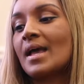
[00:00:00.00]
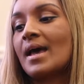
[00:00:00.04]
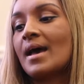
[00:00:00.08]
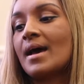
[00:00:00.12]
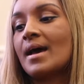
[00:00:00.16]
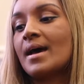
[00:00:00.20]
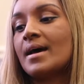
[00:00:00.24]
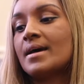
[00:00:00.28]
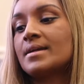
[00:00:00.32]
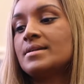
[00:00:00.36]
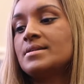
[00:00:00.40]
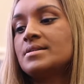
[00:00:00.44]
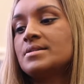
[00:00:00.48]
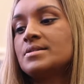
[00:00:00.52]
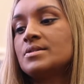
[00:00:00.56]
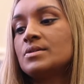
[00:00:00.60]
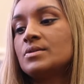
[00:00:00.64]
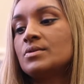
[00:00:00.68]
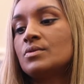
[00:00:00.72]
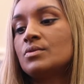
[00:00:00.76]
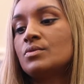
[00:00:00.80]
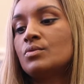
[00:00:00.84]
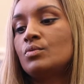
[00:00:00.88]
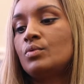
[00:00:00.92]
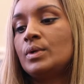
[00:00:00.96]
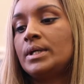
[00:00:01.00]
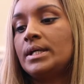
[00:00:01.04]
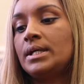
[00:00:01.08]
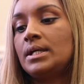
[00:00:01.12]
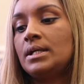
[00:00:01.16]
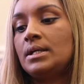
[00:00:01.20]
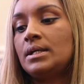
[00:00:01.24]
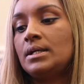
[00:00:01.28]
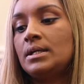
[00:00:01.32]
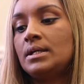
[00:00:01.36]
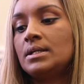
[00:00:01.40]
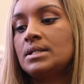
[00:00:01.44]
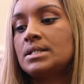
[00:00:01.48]
And
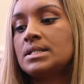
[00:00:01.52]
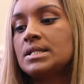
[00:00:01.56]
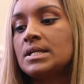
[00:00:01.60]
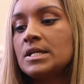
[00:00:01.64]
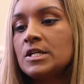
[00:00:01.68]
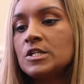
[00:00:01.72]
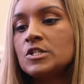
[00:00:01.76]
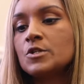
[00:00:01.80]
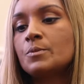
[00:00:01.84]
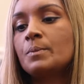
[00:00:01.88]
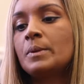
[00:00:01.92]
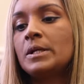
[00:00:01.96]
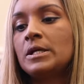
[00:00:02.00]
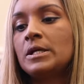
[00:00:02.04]
we teach